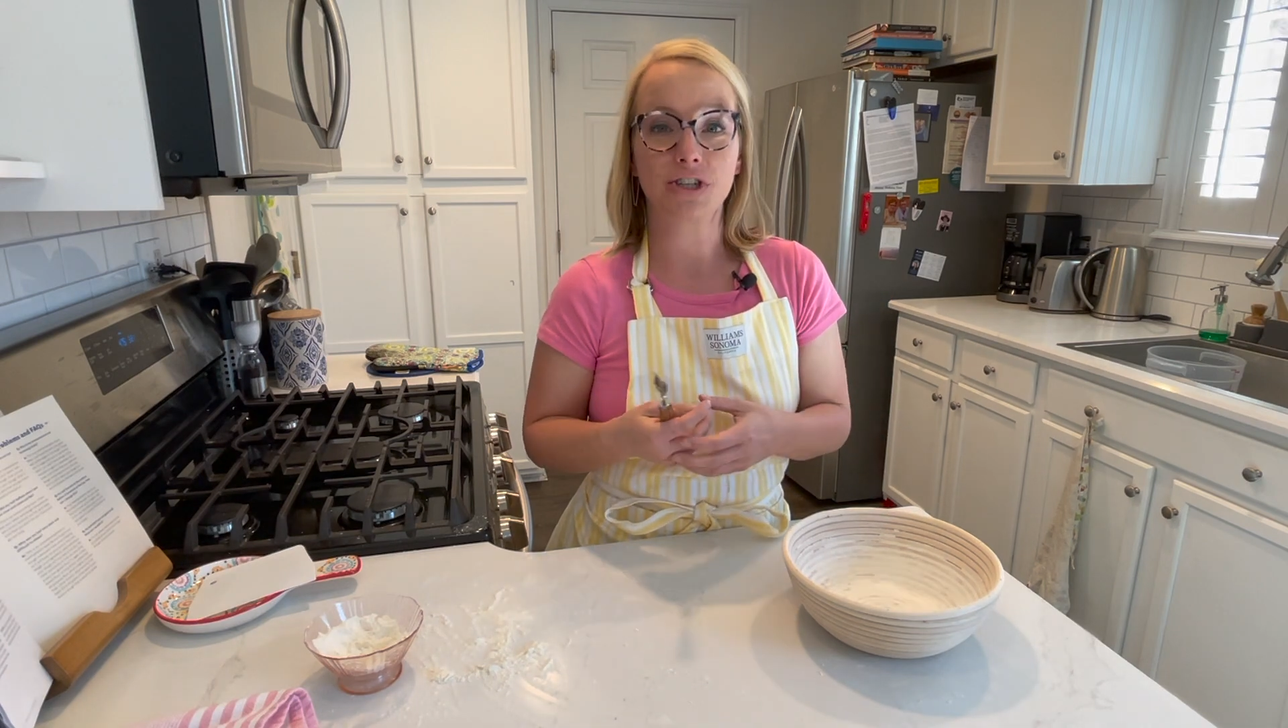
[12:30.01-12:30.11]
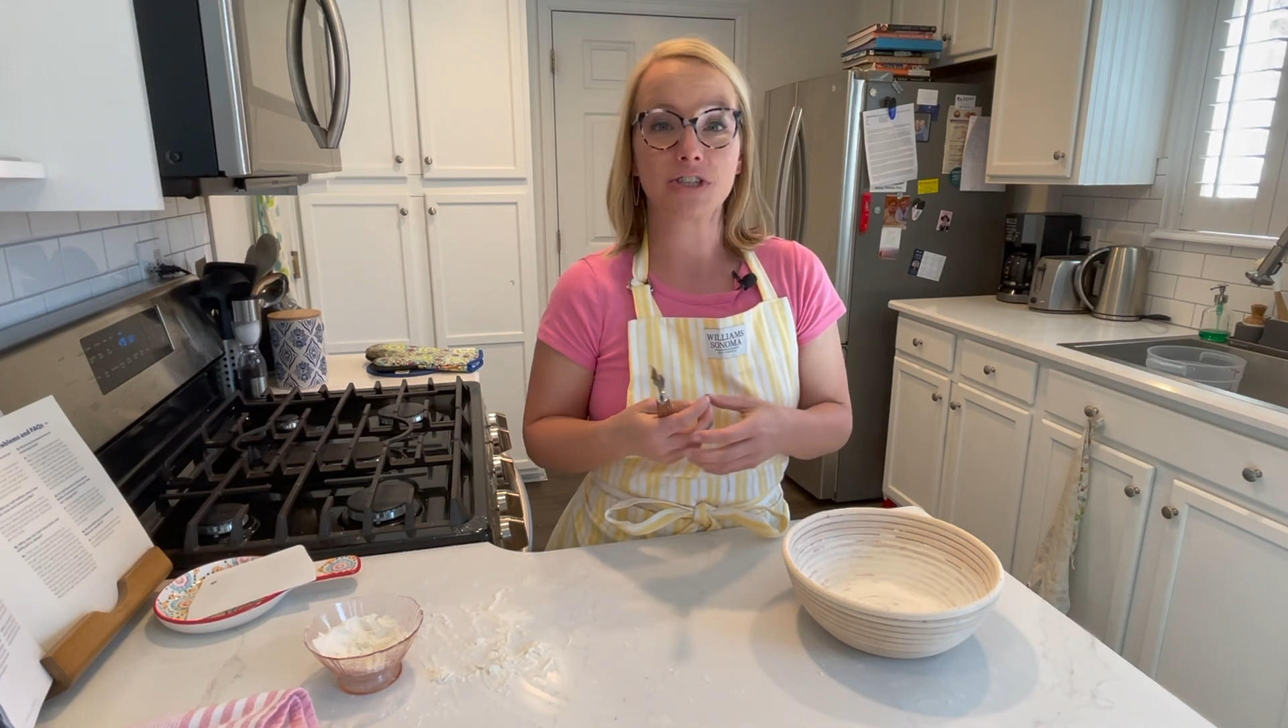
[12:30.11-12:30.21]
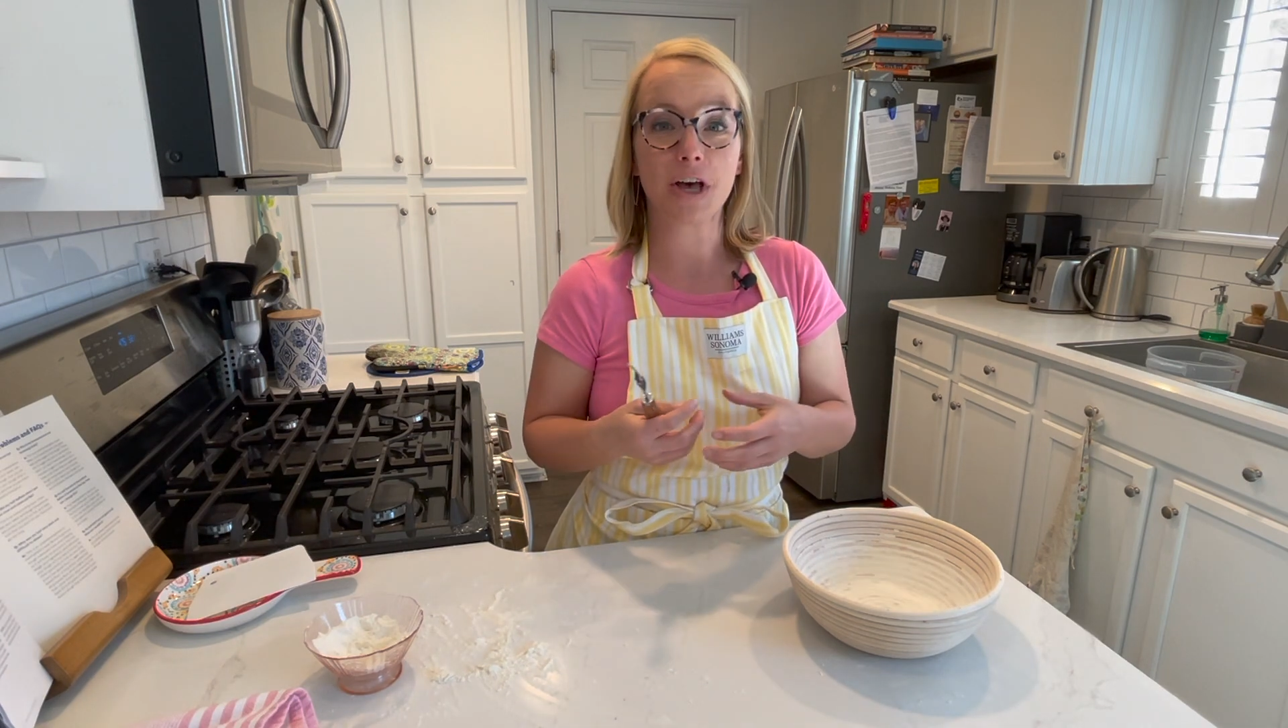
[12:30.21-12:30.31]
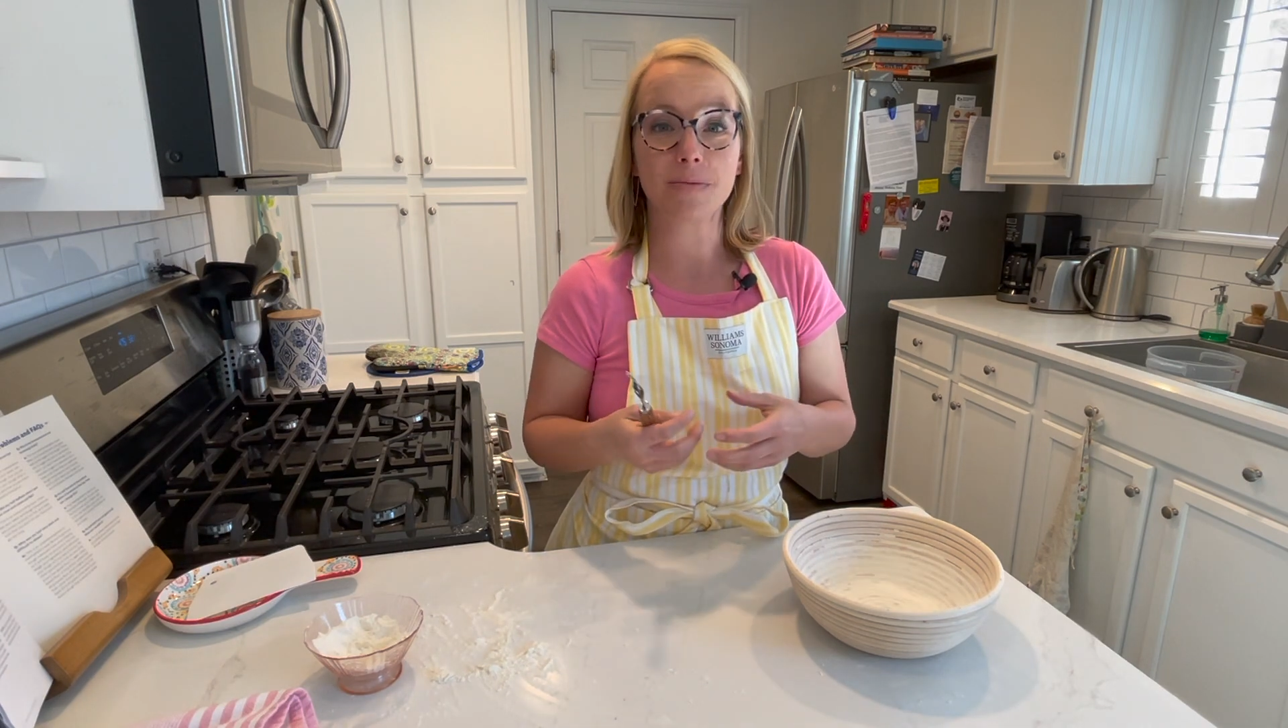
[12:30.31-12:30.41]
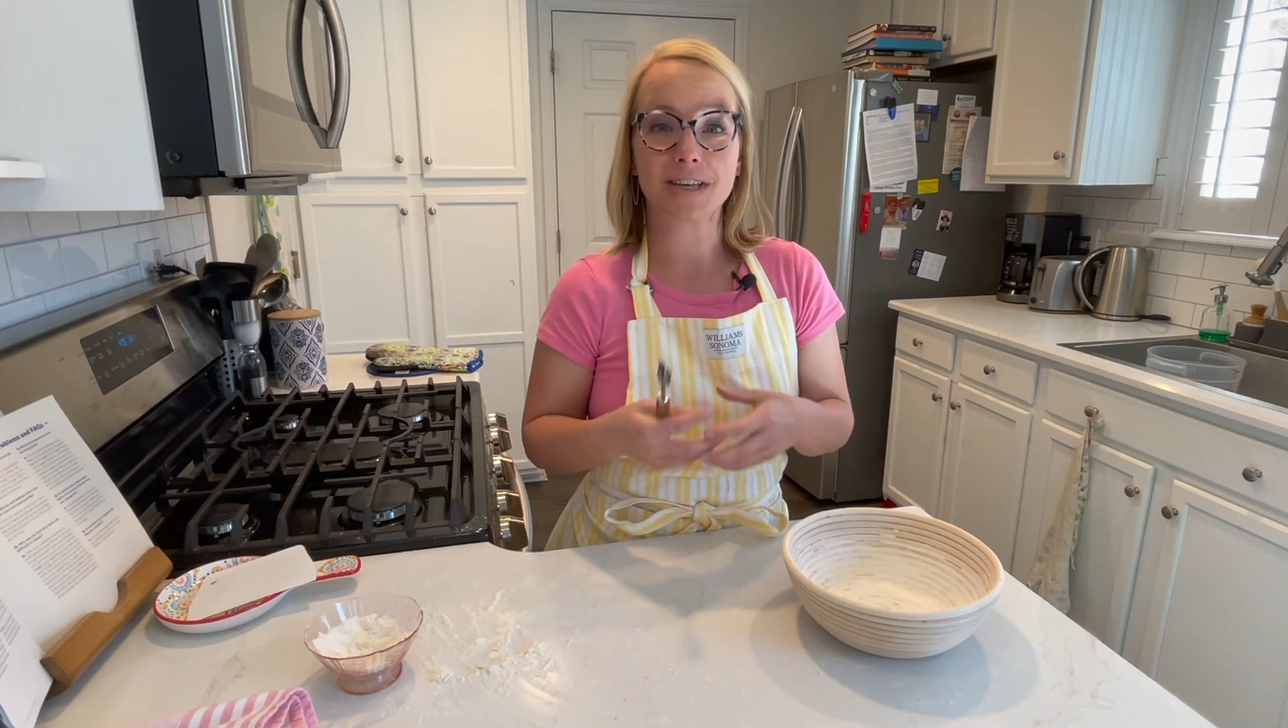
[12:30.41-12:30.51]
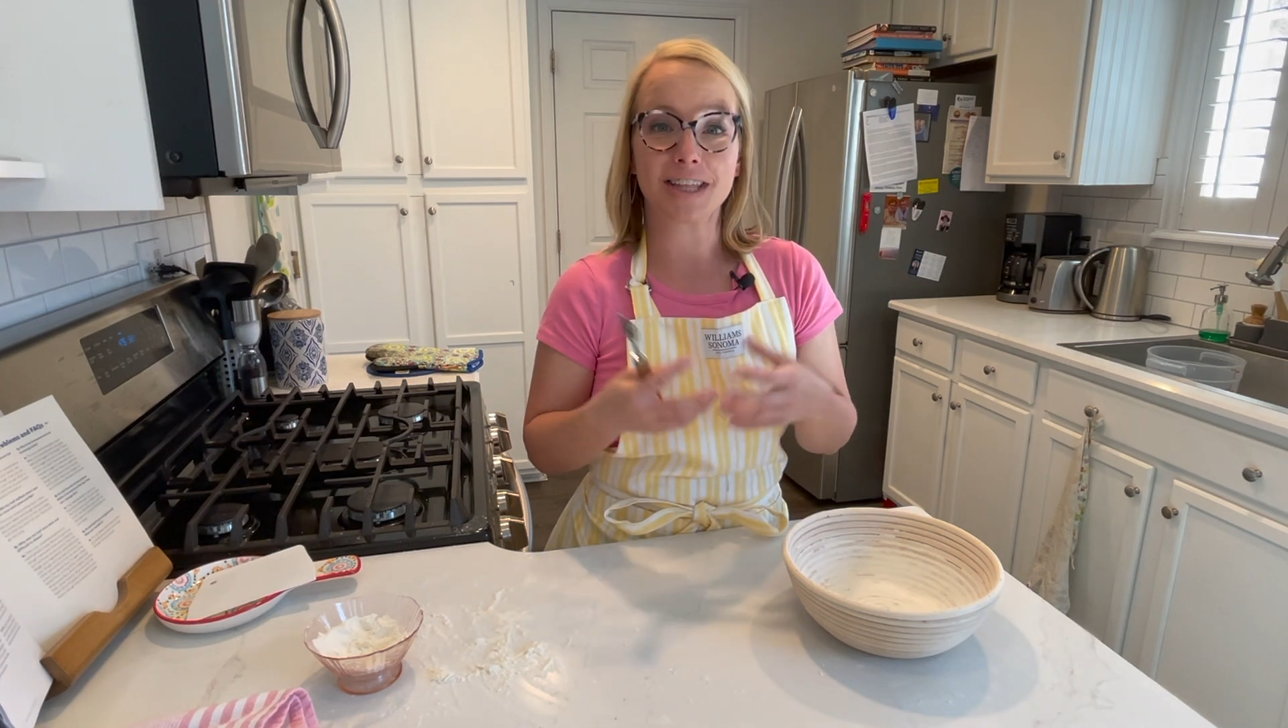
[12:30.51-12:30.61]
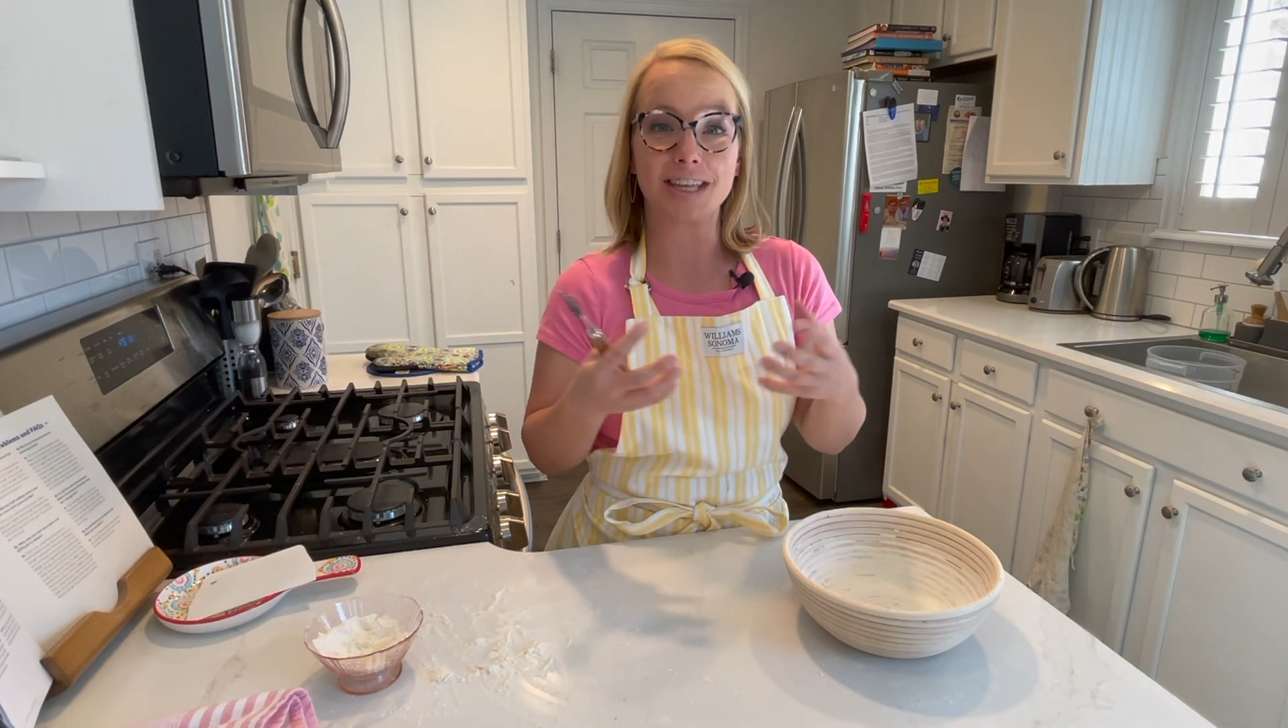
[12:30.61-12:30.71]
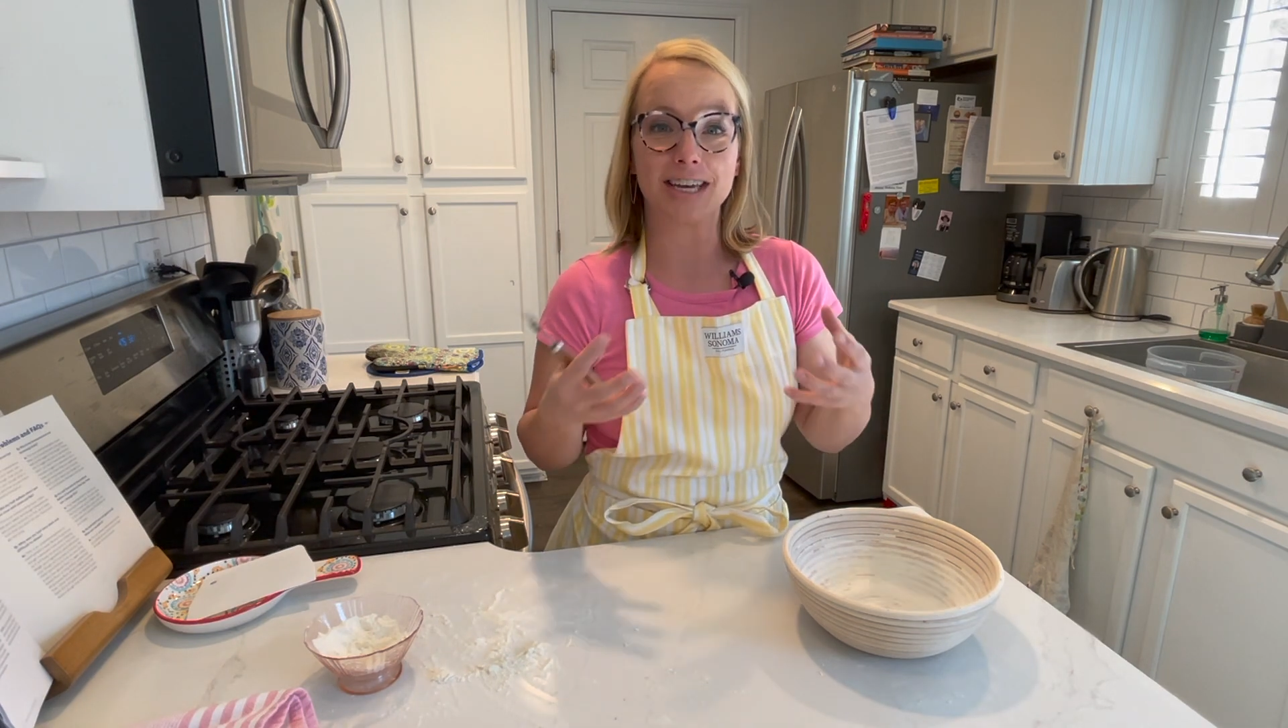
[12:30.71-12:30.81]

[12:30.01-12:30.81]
just helps to get the